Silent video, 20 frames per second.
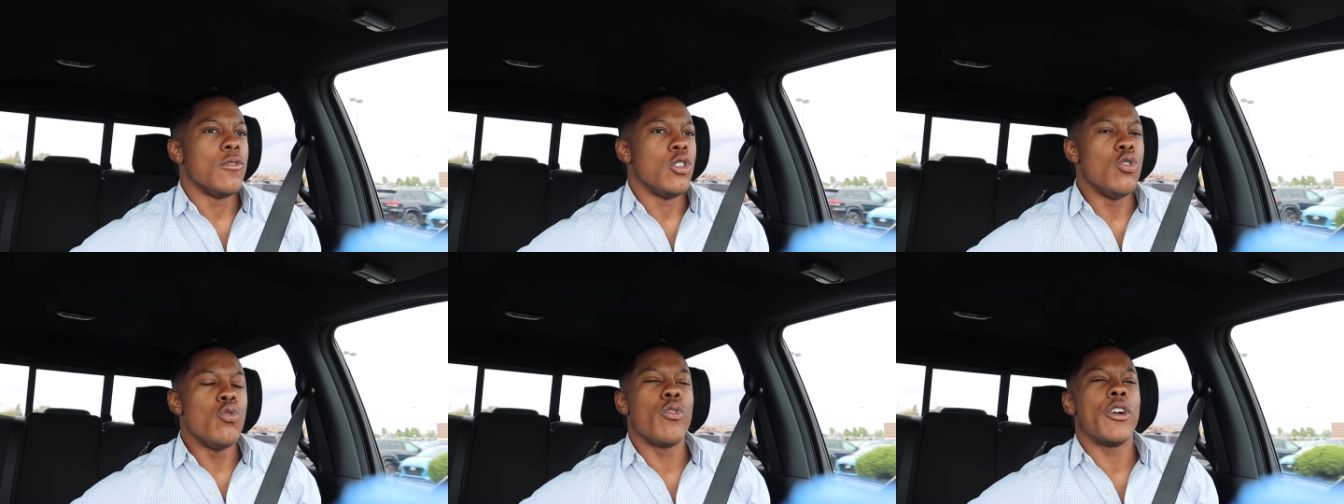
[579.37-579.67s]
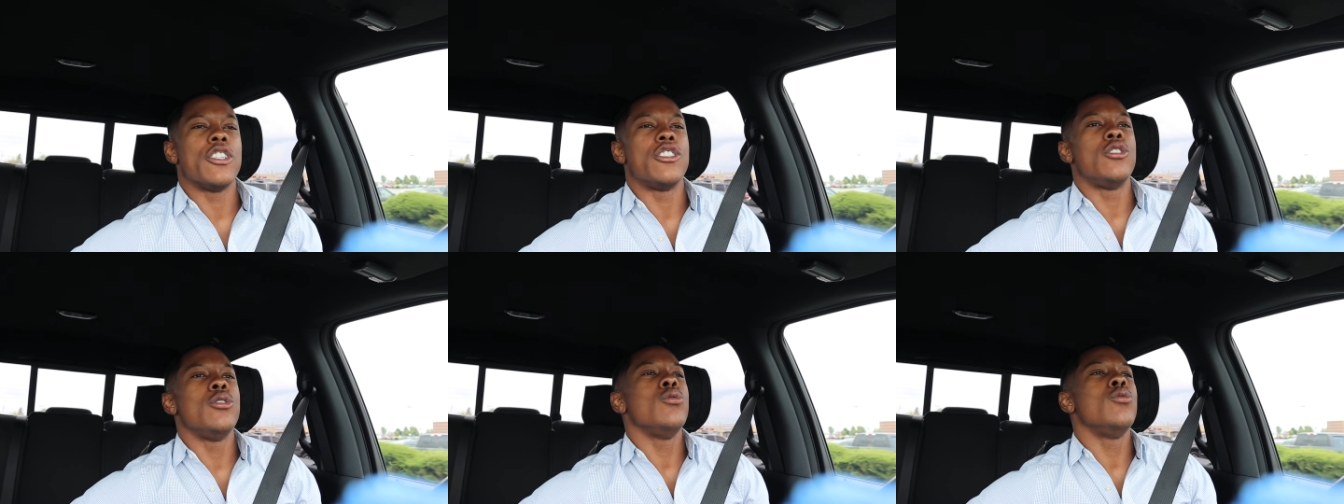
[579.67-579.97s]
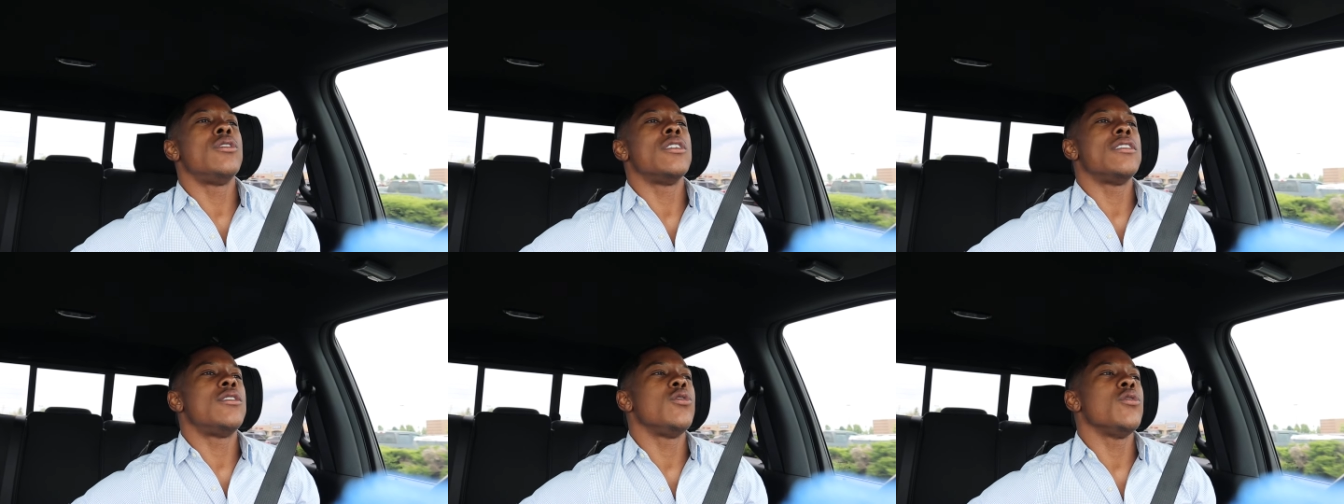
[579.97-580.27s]
You are
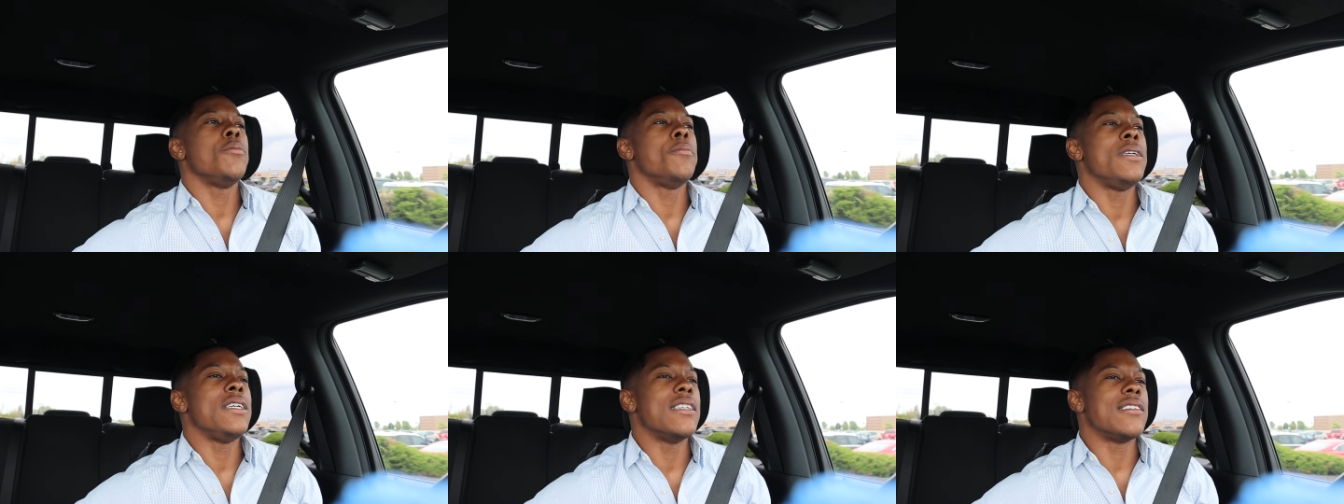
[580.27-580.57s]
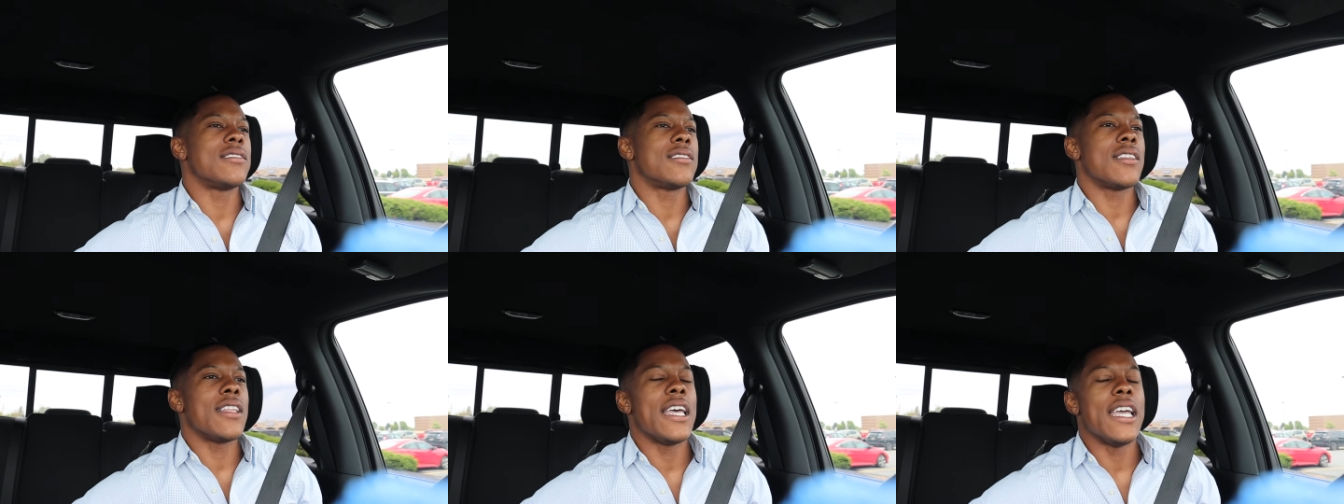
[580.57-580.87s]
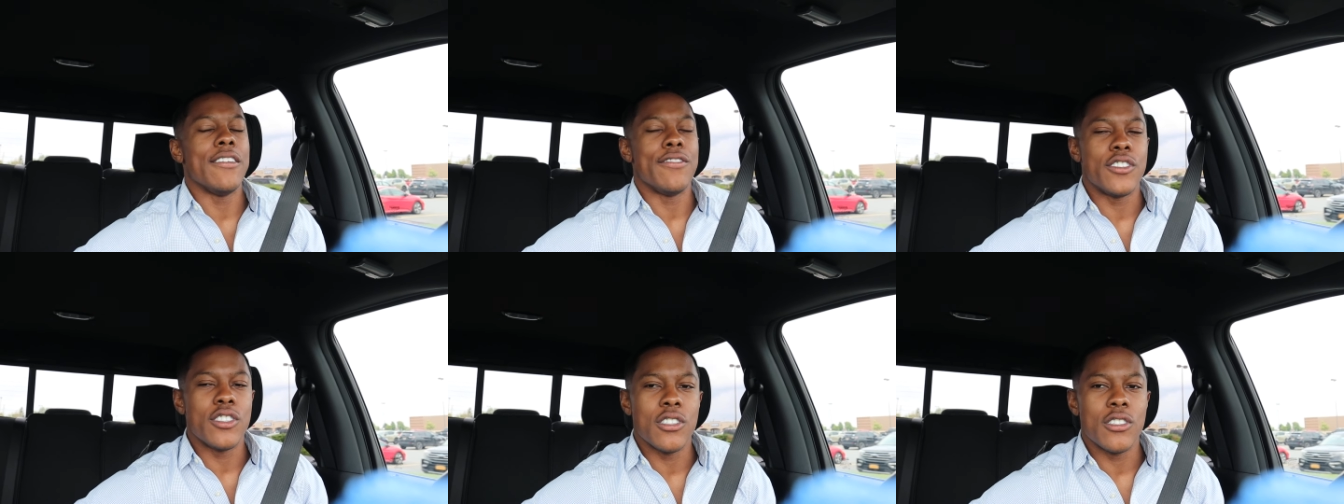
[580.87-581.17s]
choosing to be a
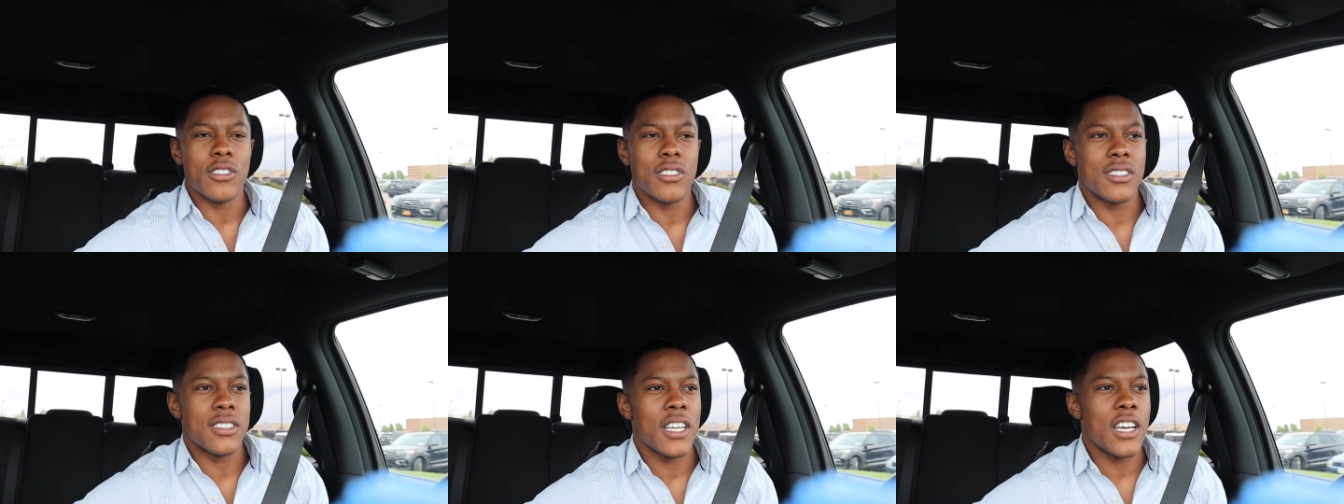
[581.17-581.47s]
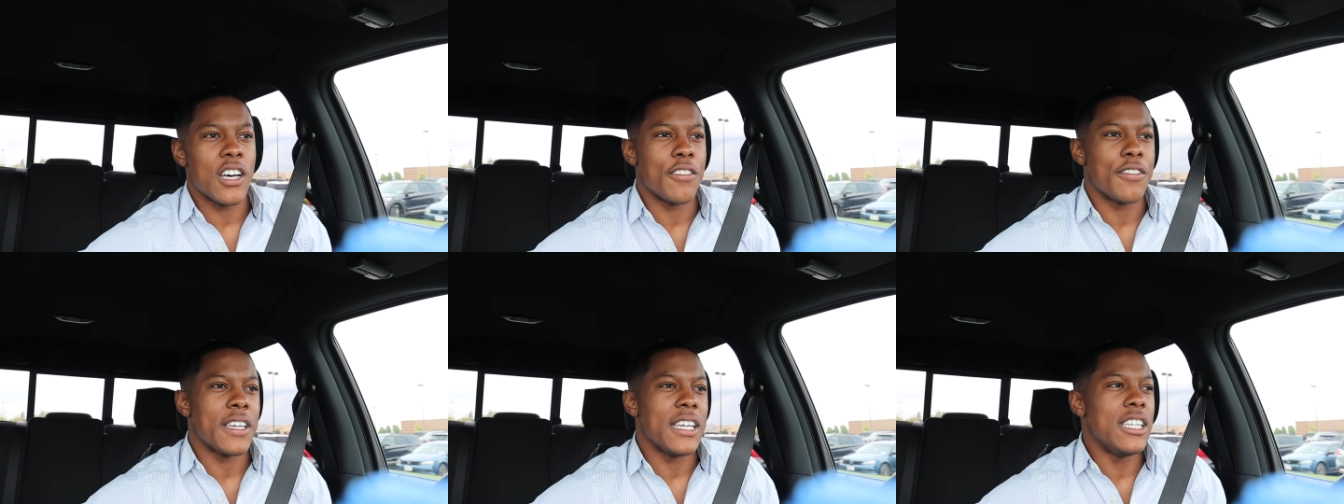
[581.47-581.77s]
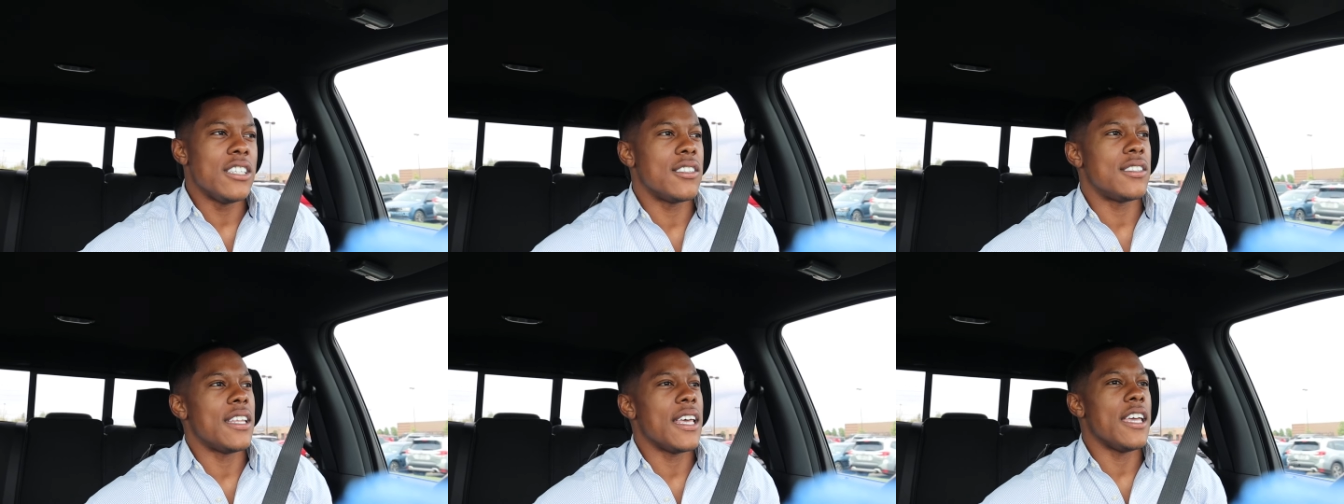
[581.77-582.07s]
slave to yourself.
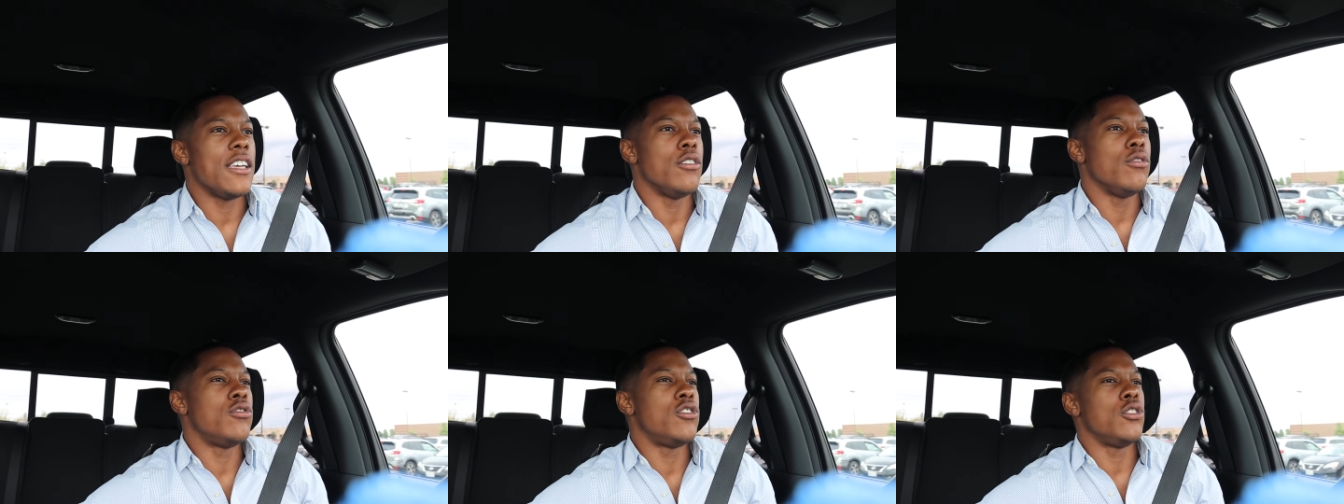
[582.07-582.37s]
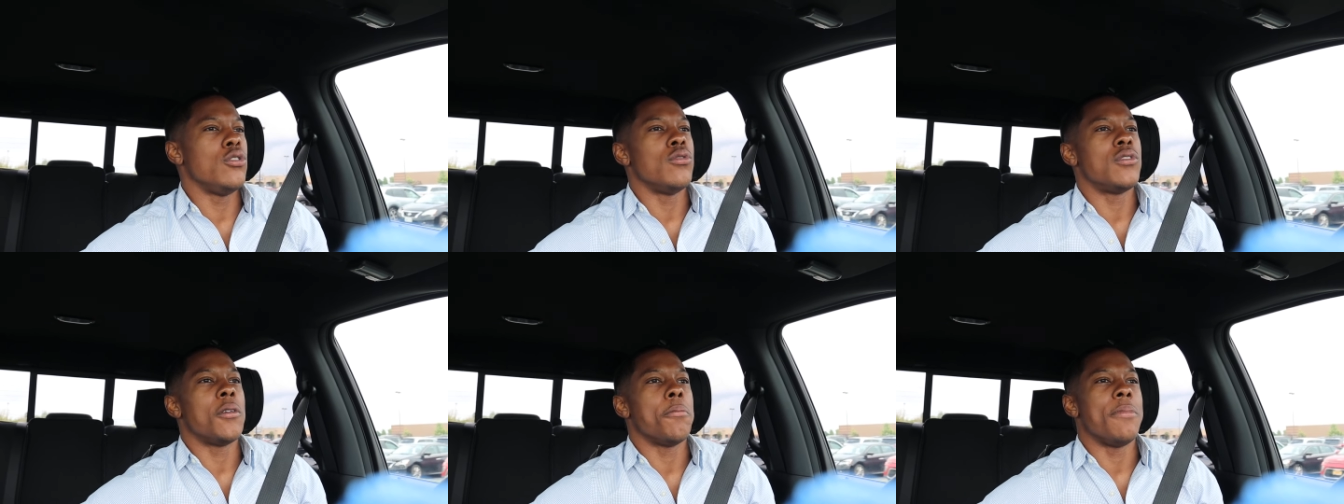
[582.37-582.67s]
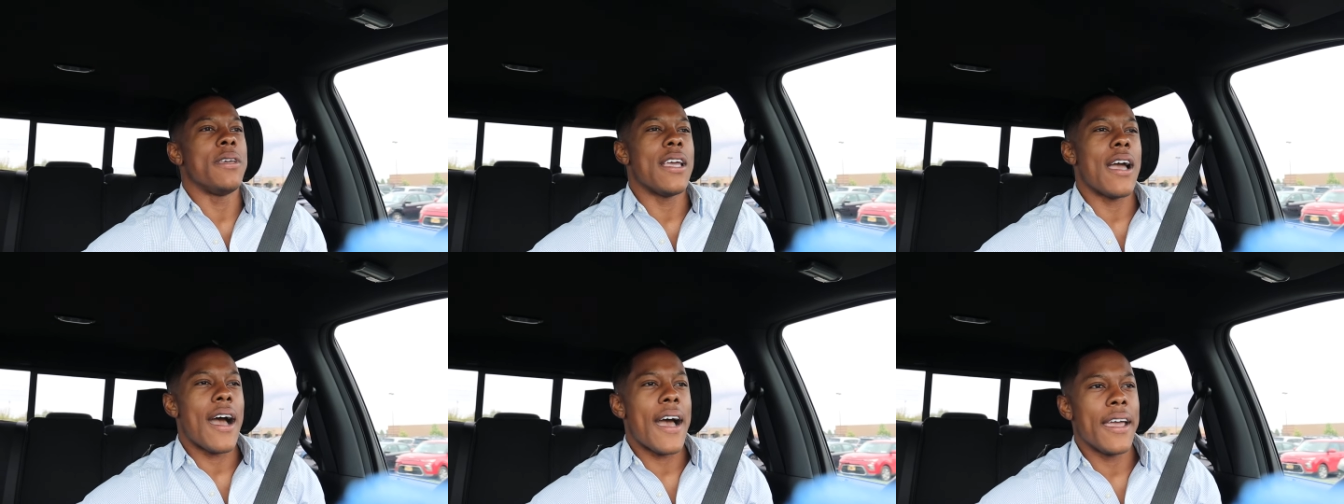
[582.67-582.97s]
Each day you choose to
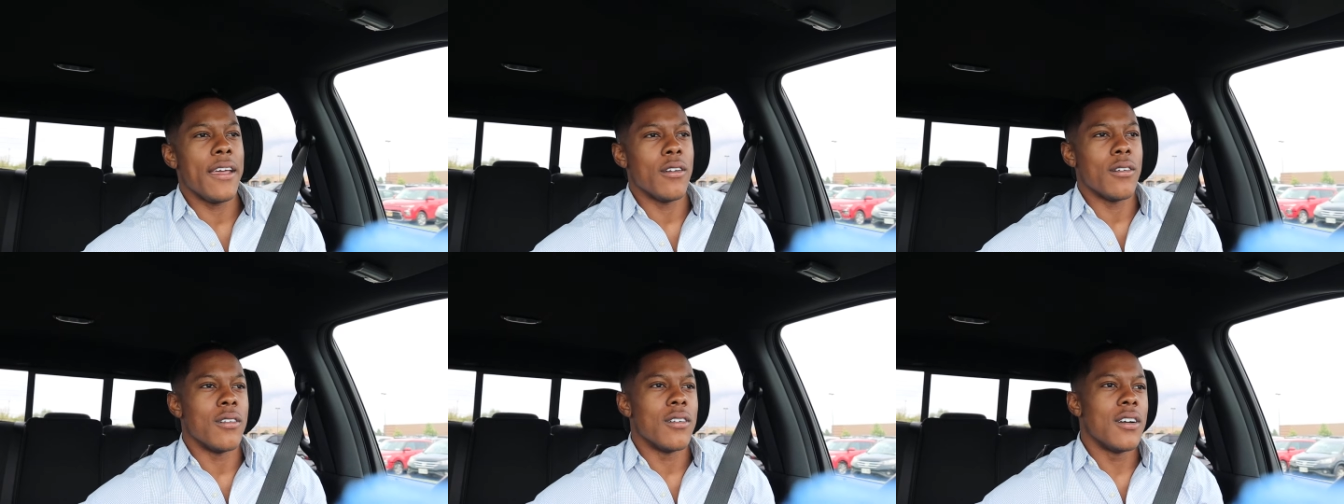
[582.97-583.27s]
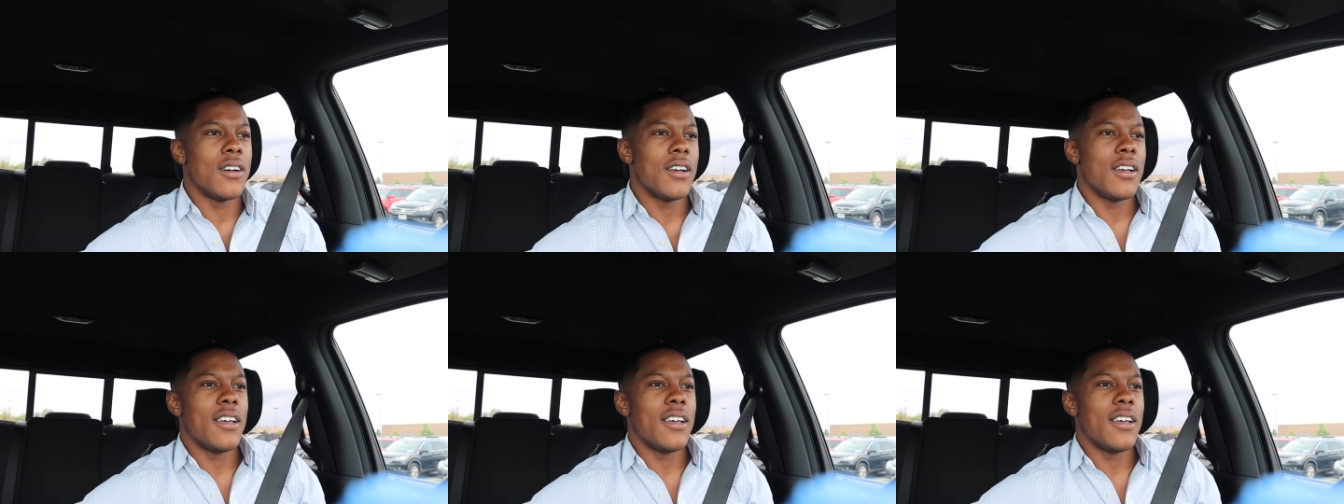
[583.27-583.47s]
be idle.